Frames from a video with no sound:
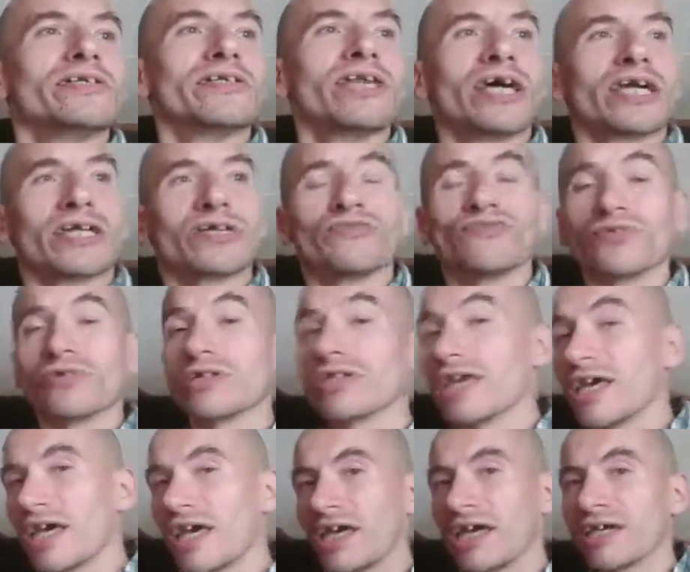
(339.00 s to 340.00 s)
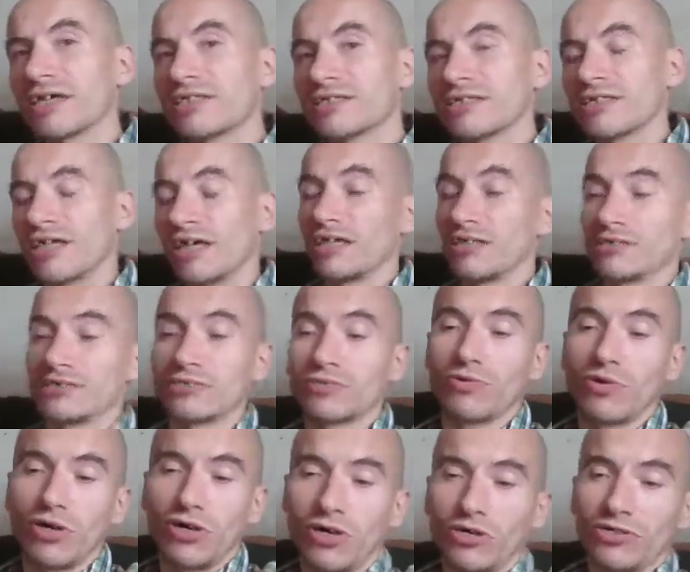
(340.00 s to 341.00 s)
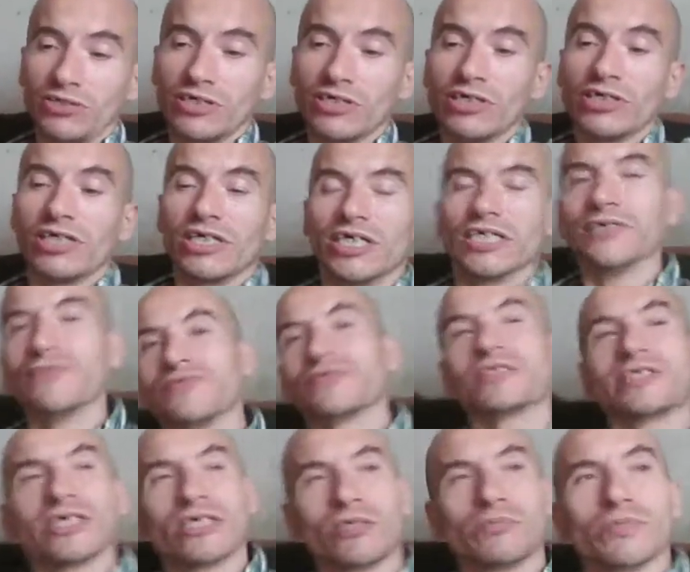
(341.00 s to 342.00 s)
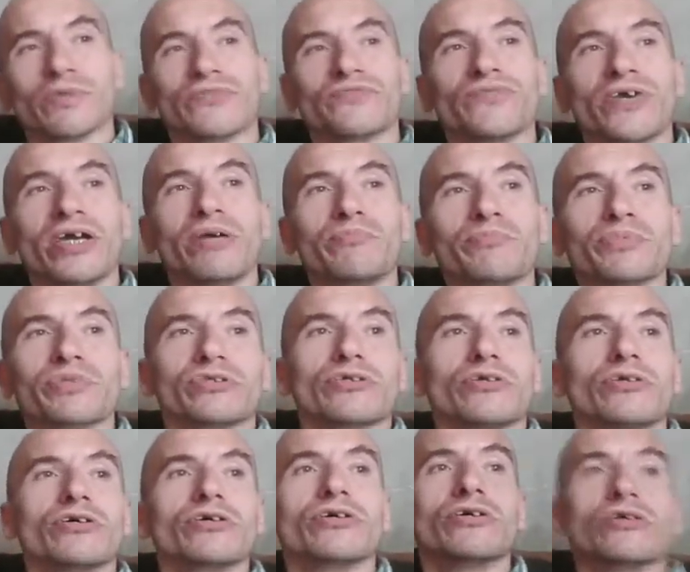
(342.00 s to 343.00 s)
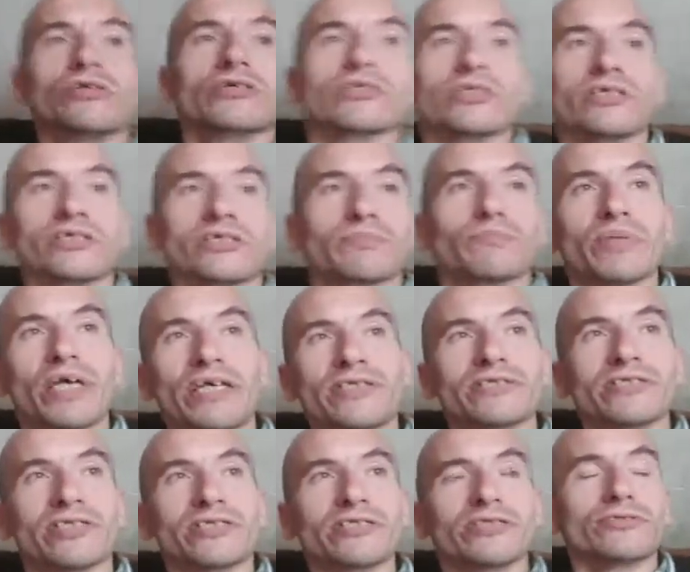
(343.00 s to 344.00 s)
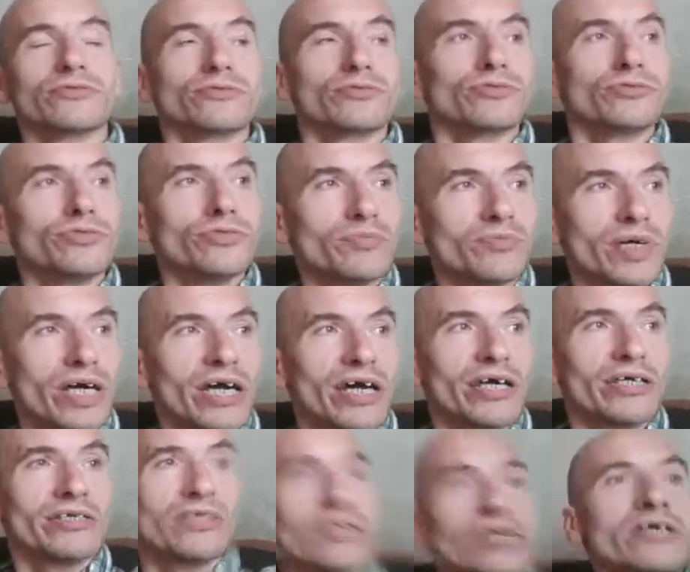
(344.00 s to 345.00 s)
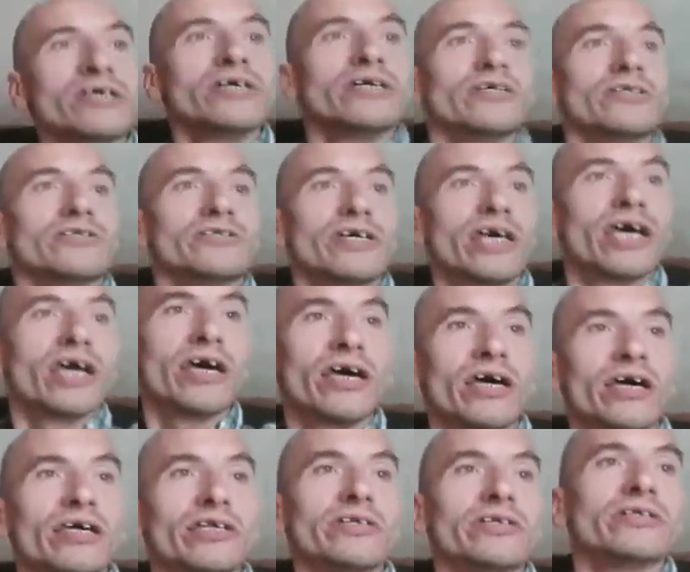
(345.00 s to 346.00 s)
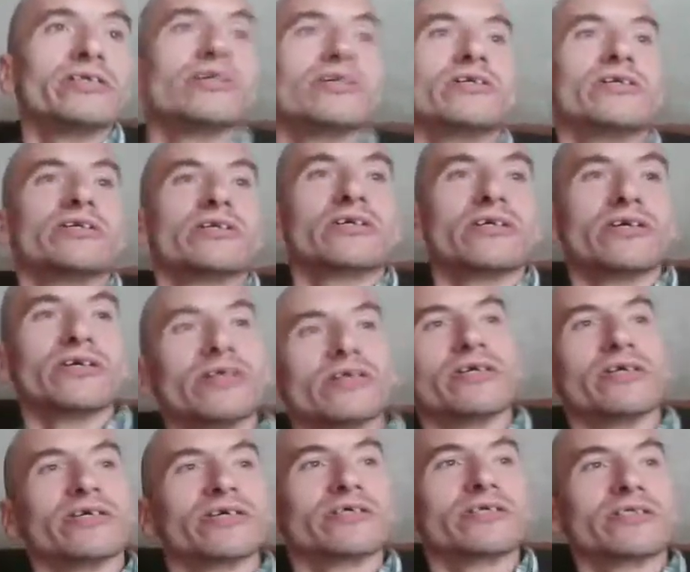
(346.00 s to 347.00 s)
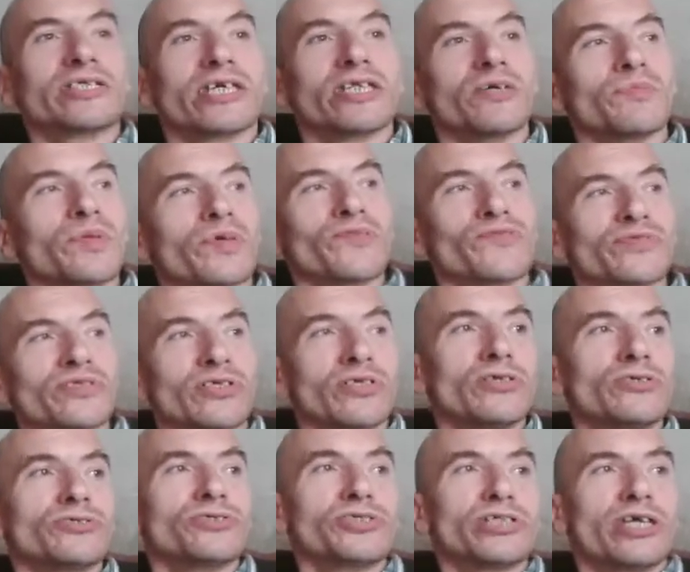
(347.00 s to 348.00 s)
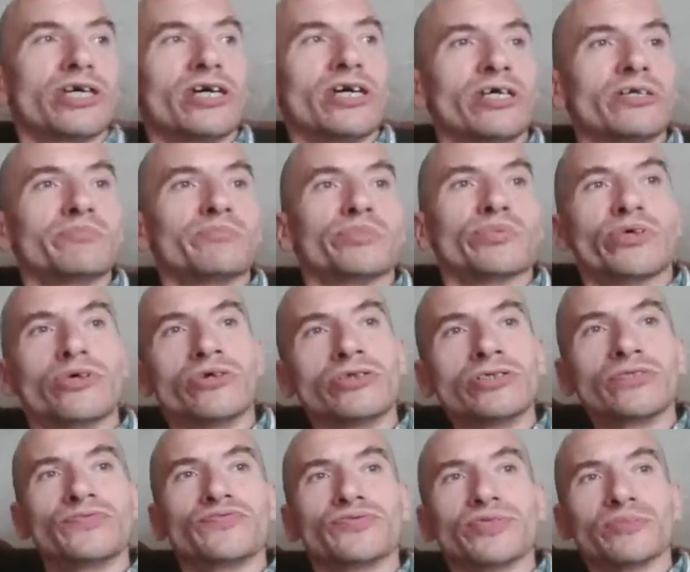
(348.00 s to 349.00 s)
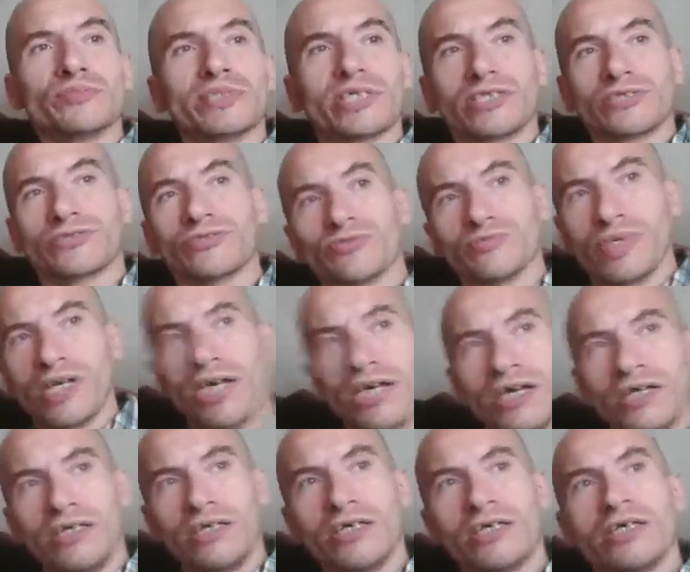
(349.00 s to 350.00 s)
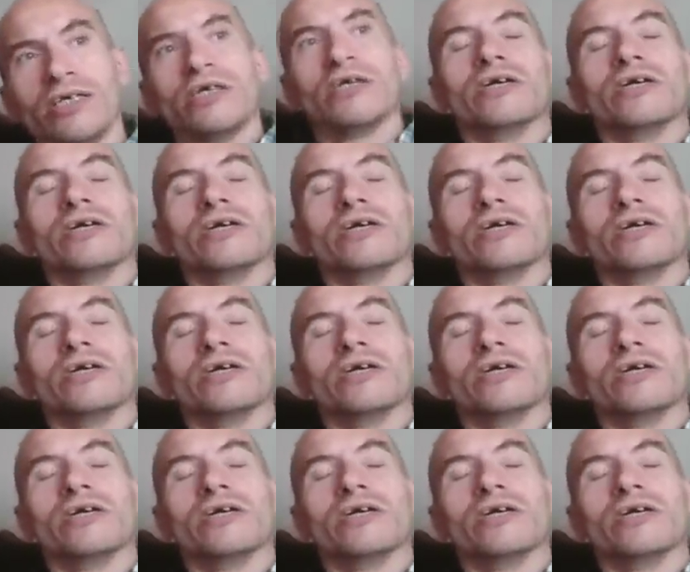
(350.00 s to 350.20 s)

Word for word: like four legs and so on. If xenomorph embryo is planted into human, then xenomorph soldier born from that human uh,